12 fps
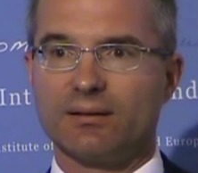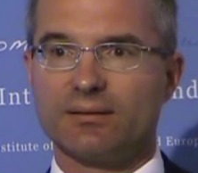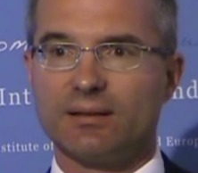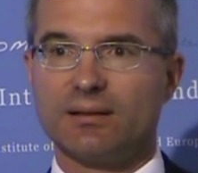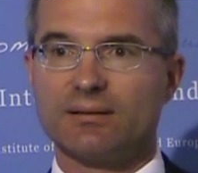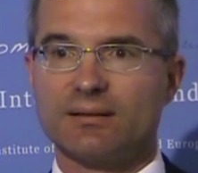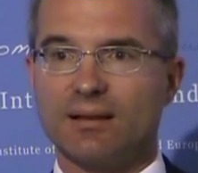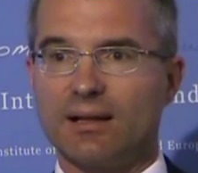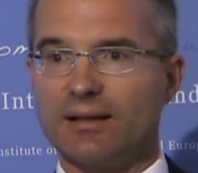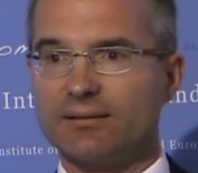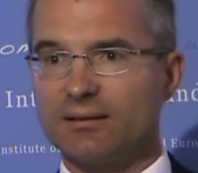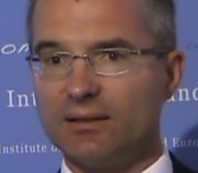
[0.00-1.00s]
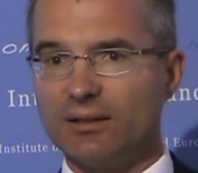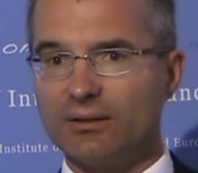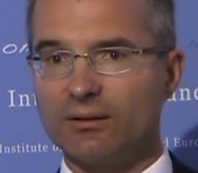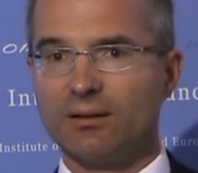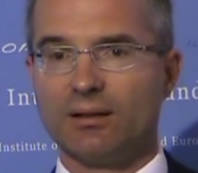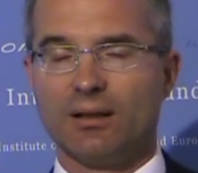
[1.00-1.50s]
since last
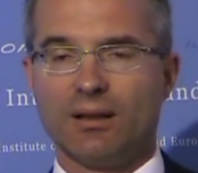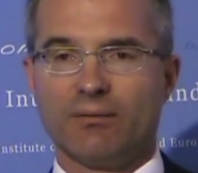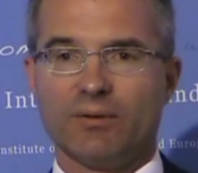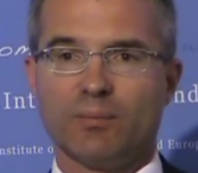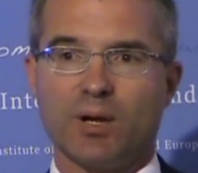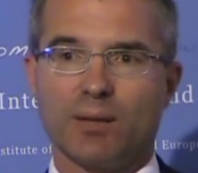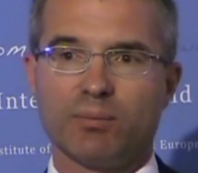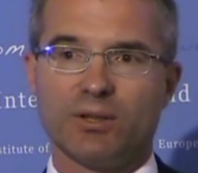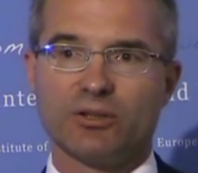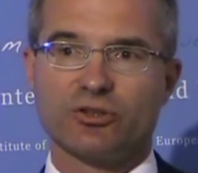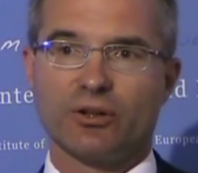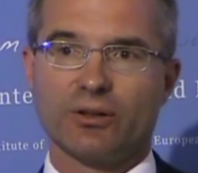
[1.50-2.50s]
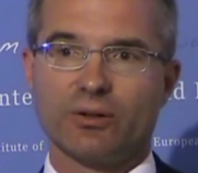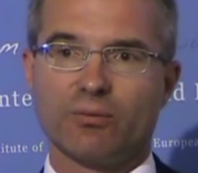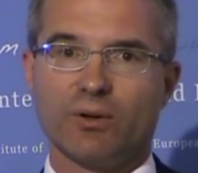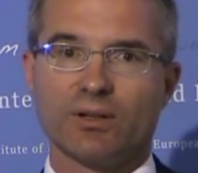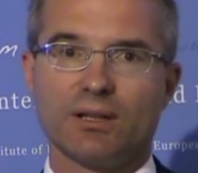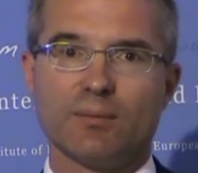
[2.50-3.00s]
year, we publish on a
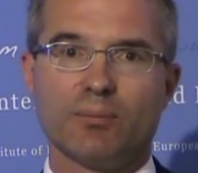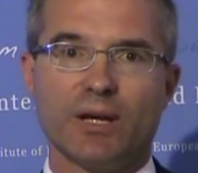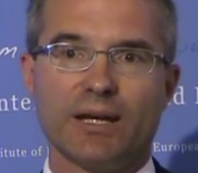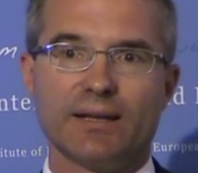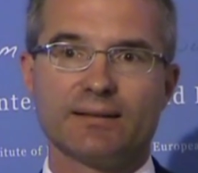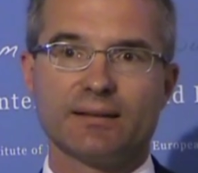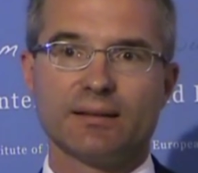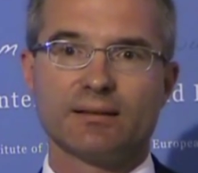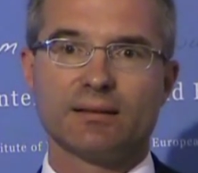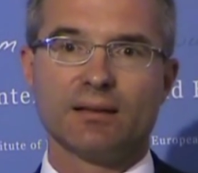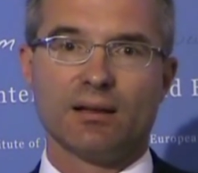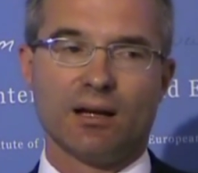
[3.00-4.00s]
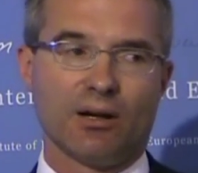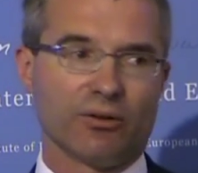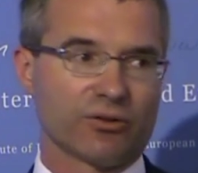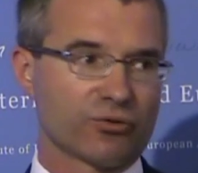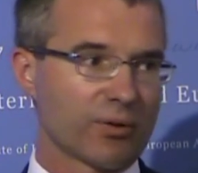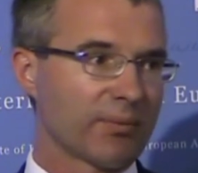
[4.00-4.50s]
quarterly basis our
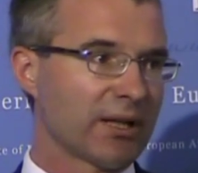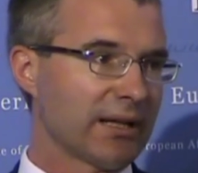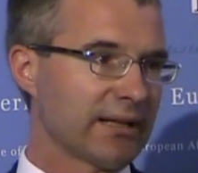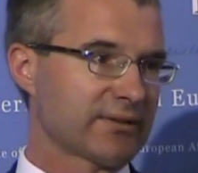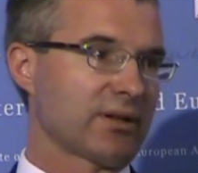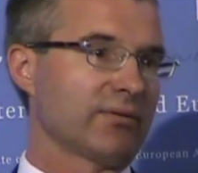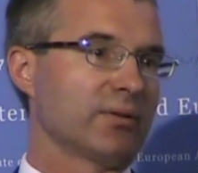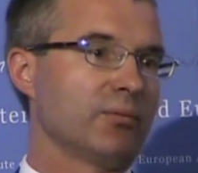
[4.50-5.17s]
triple A sovereign